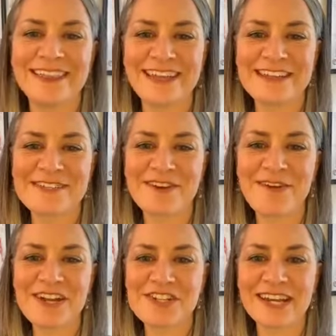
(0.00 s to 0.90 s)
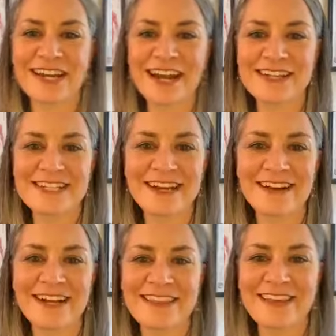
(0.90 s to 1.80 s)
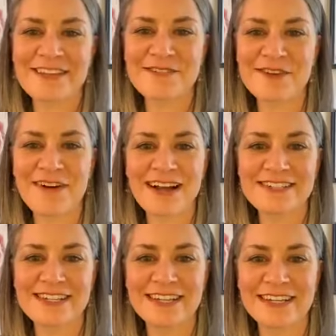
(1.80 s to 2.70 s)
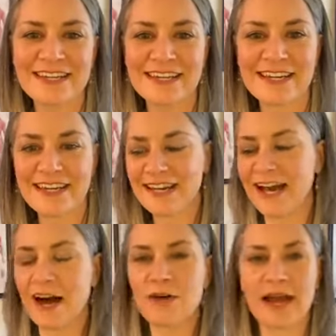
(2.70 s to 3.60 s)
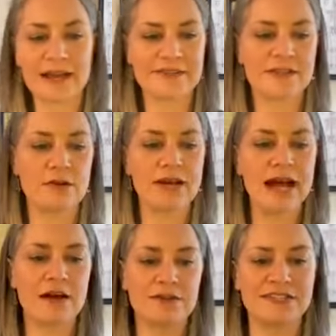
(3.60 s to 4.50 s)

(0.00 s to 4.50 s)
Thanks for watching. And hi, Terry. Thanks for watching. Okay, so now,